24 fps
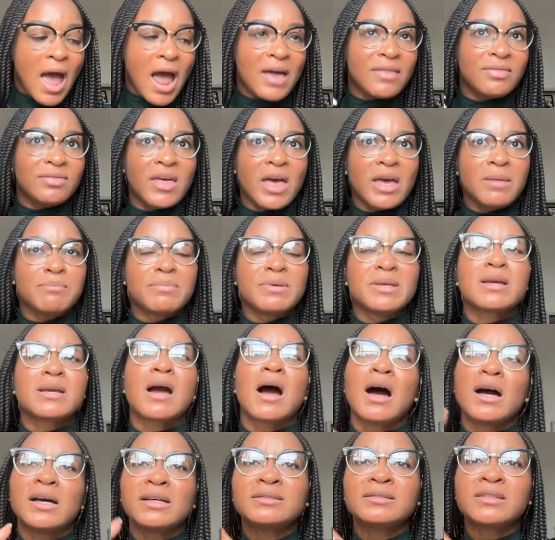And then
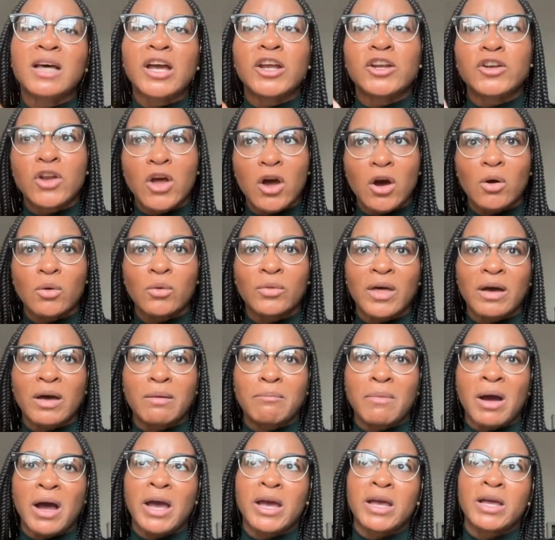because I know
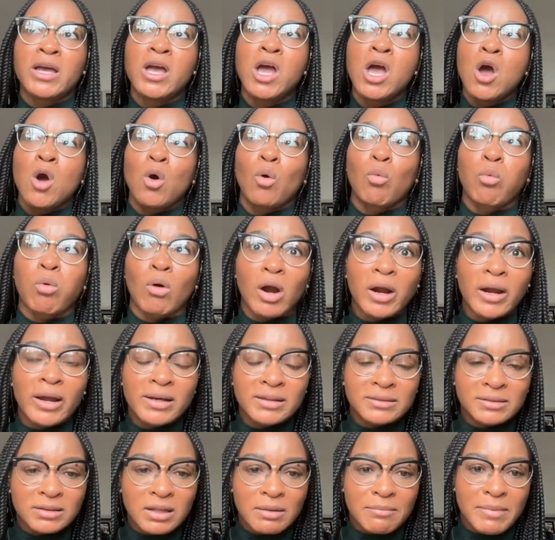that my work
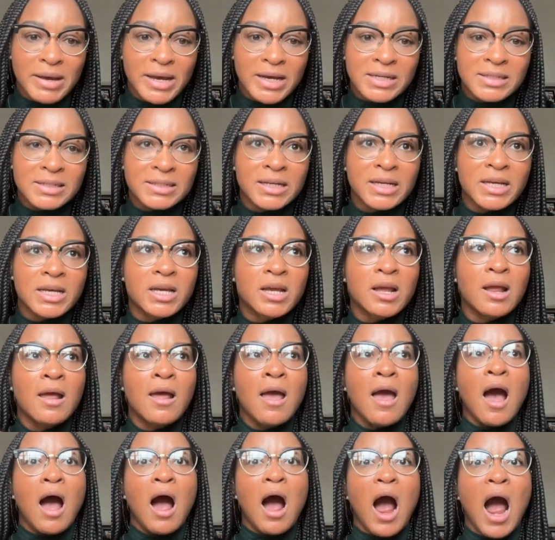is
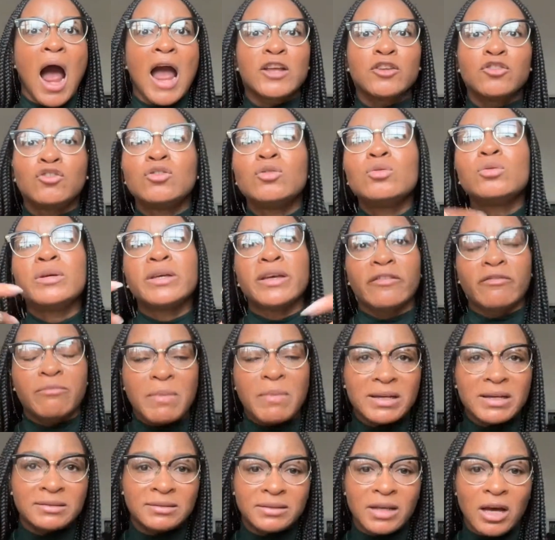demanding, I do give
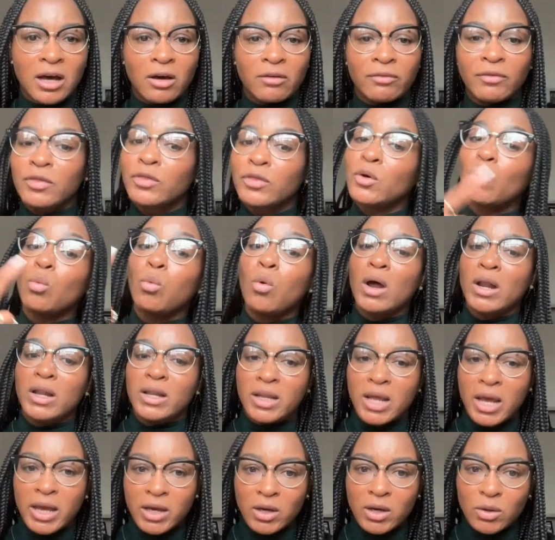myself the
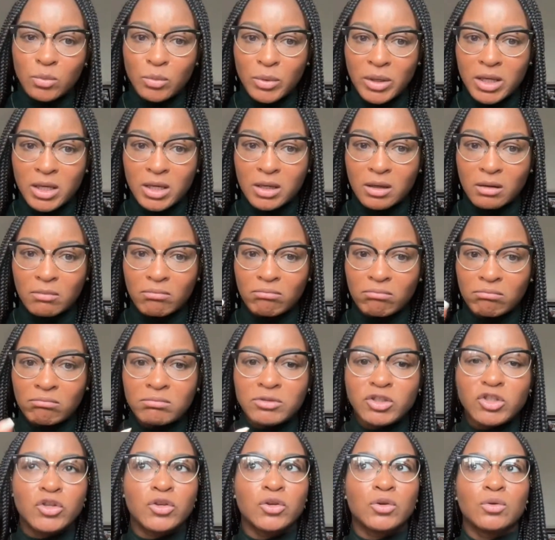one day a week
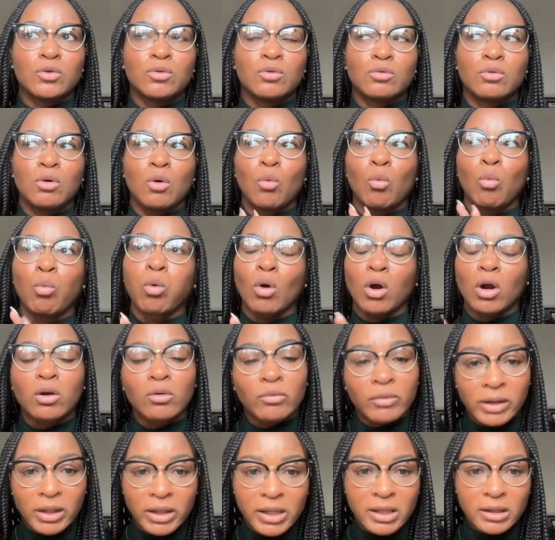to work
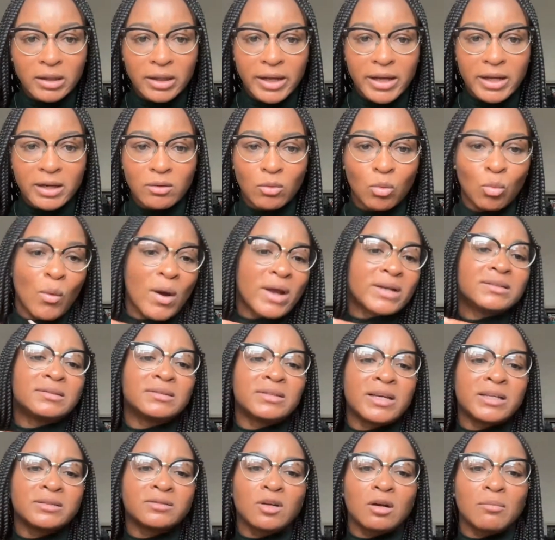really late.
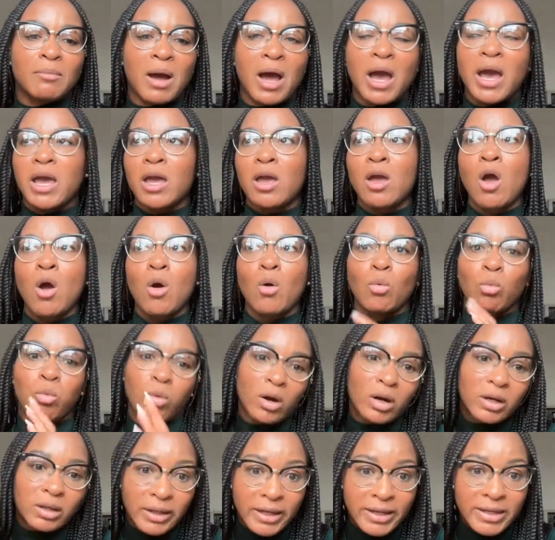Wednesdays are my
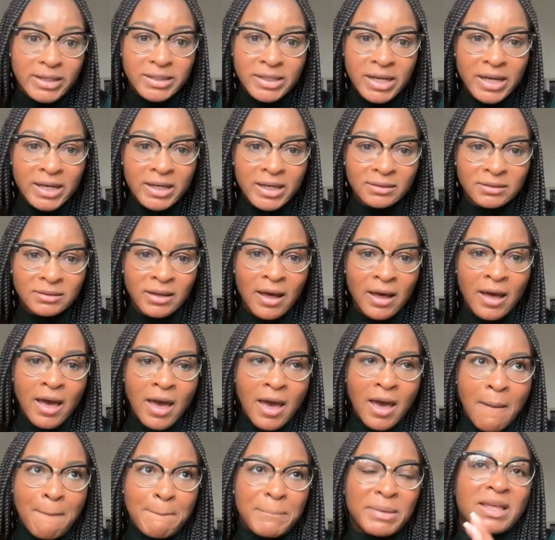work late days,
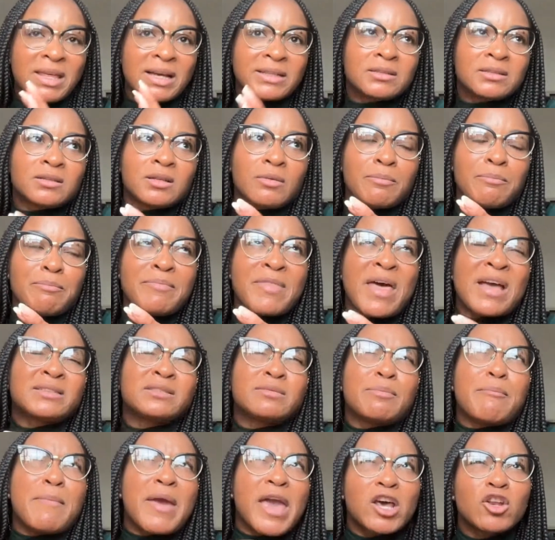but
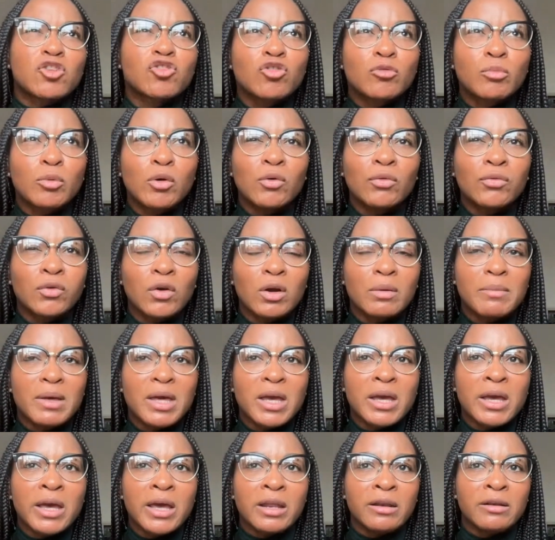that's manageable for
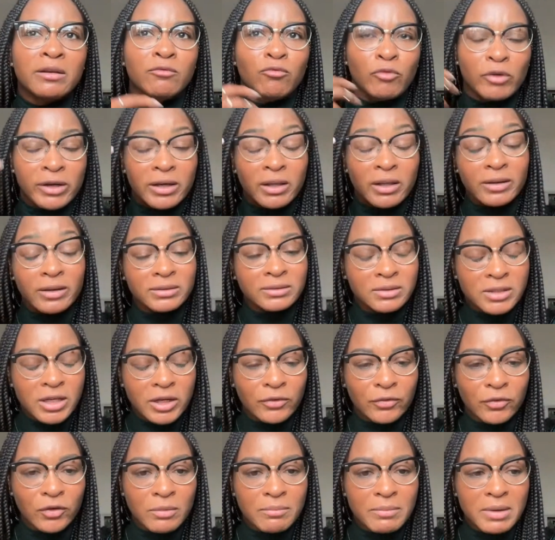me and
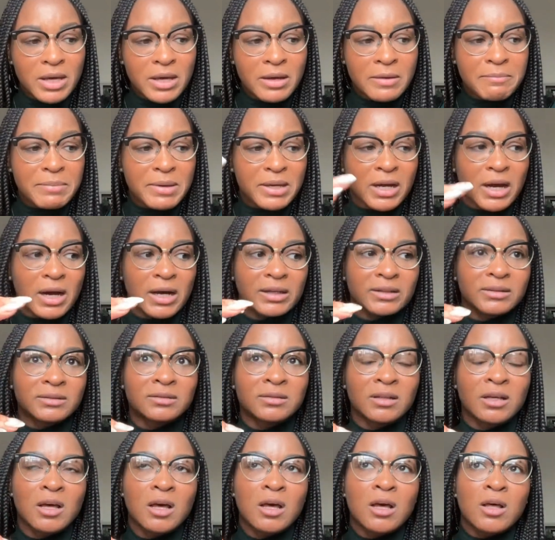realistic for me
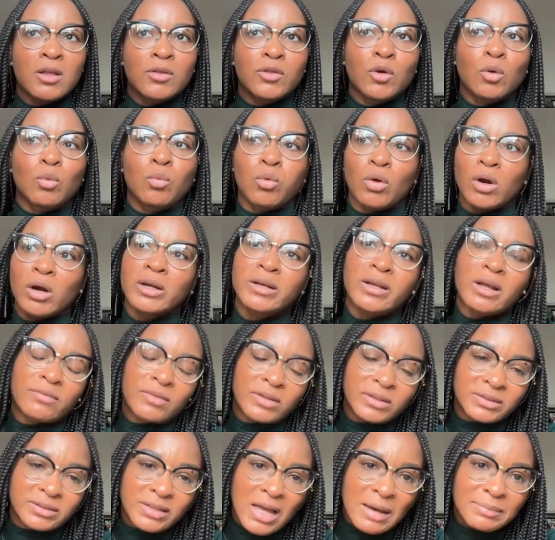because the work
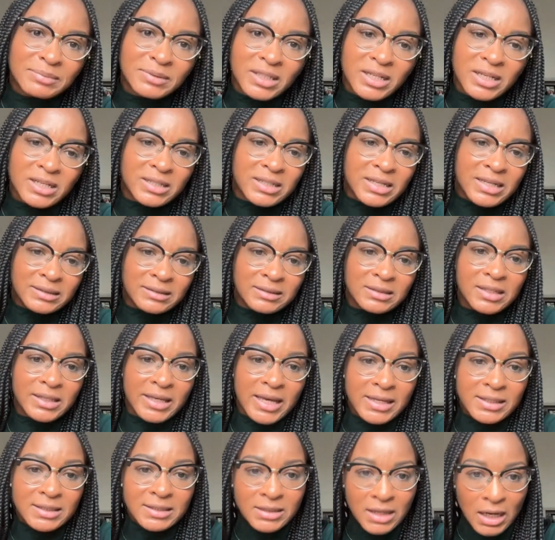never stops and it needs to
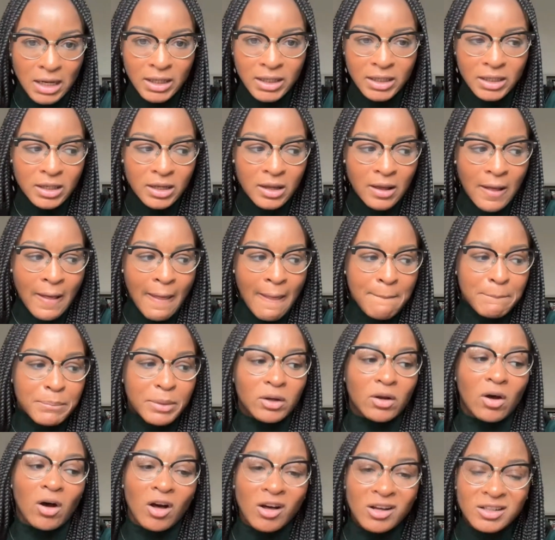get done.
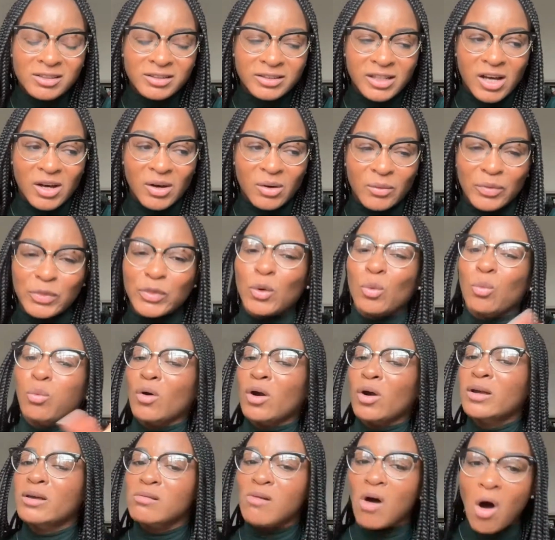But also, the
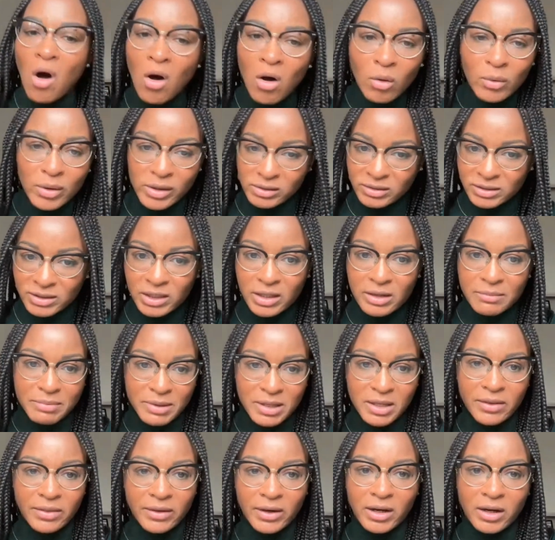work is always going to
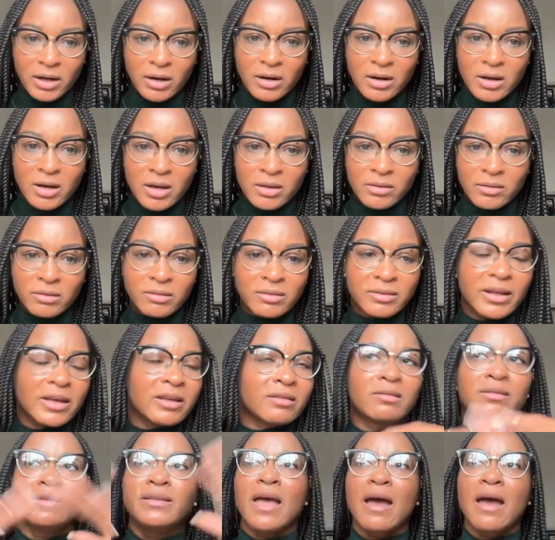be there.
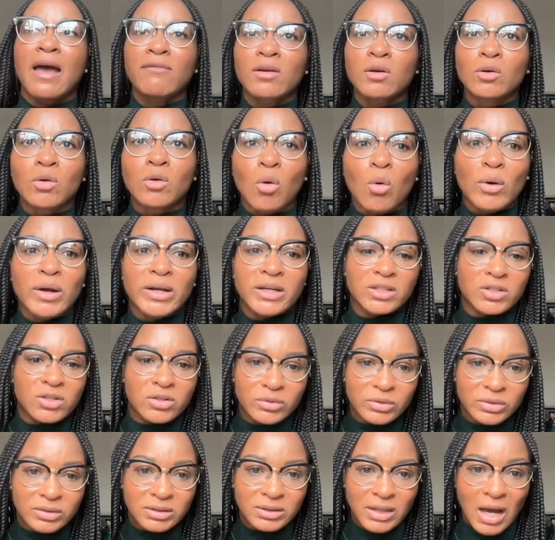It's never going
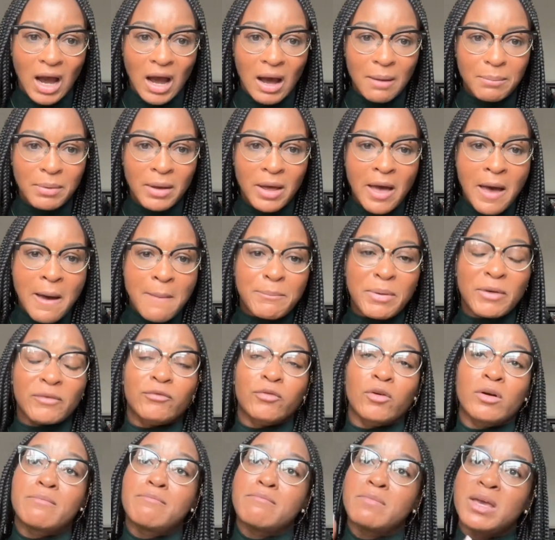to stop.
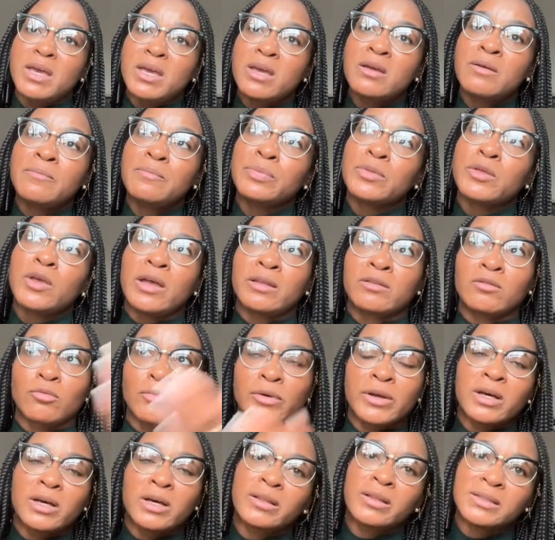But for me, it's
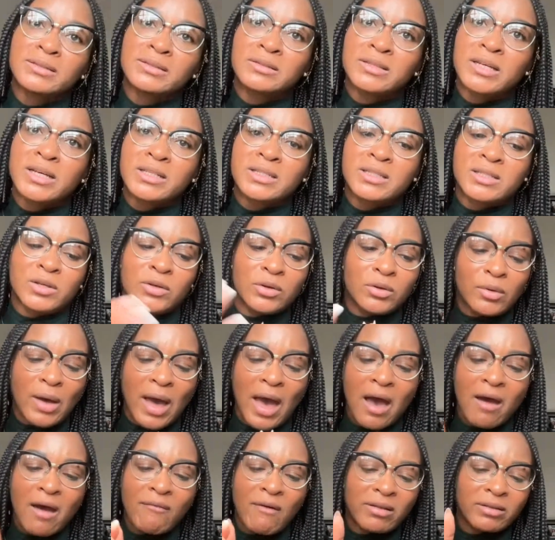realistic to
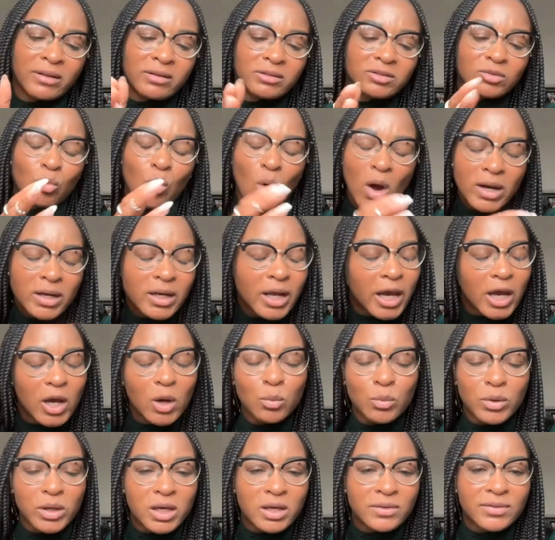have at least one day
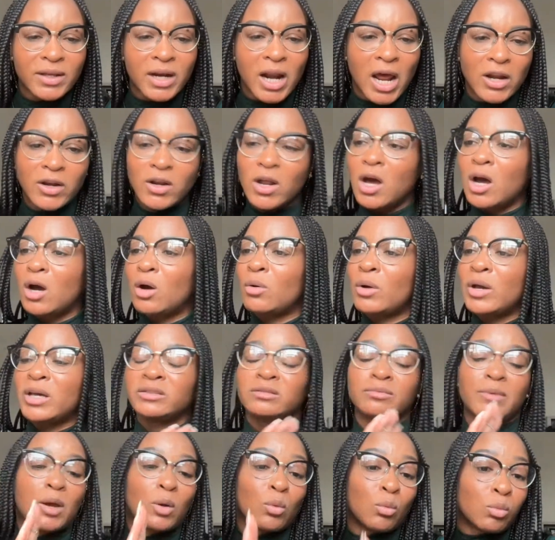a week that I know
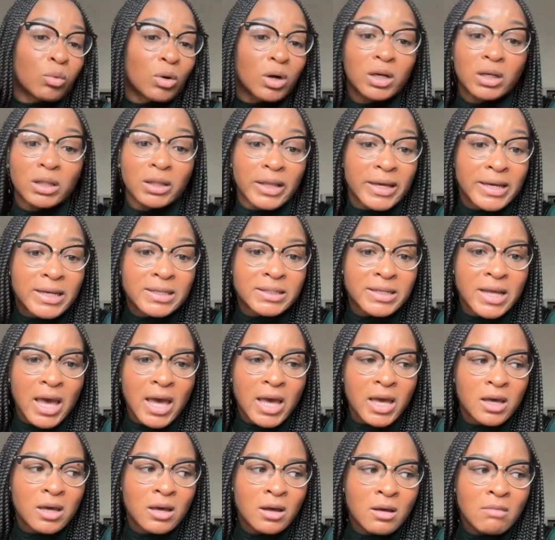is my work late
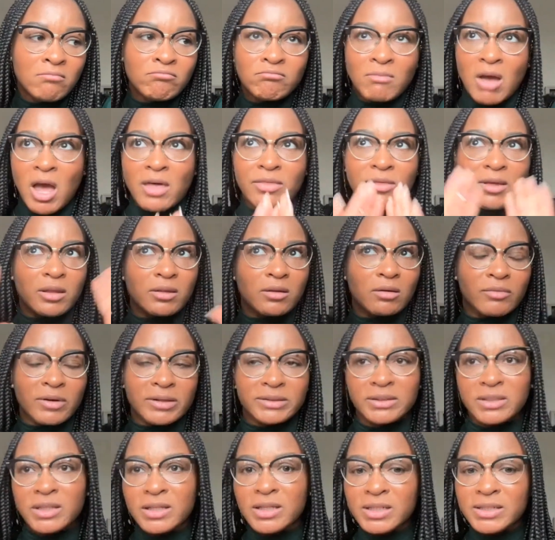day. And then the
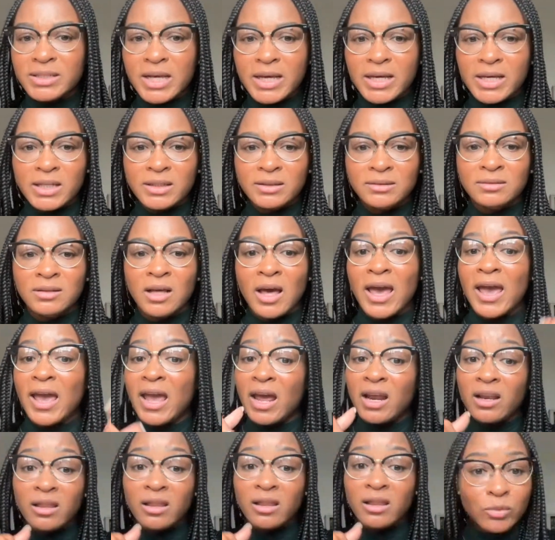rest of the days
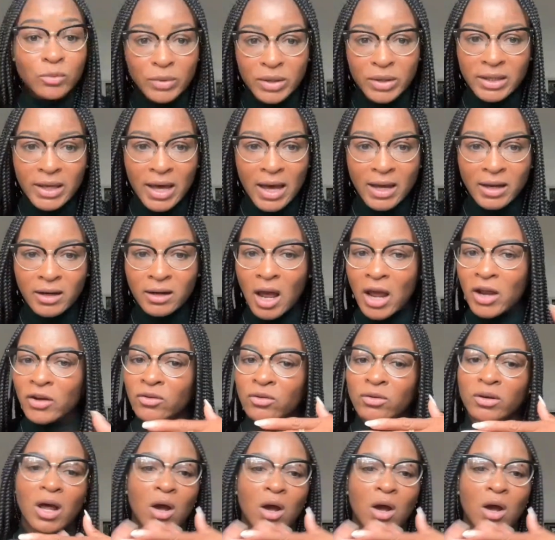and the weekend, I do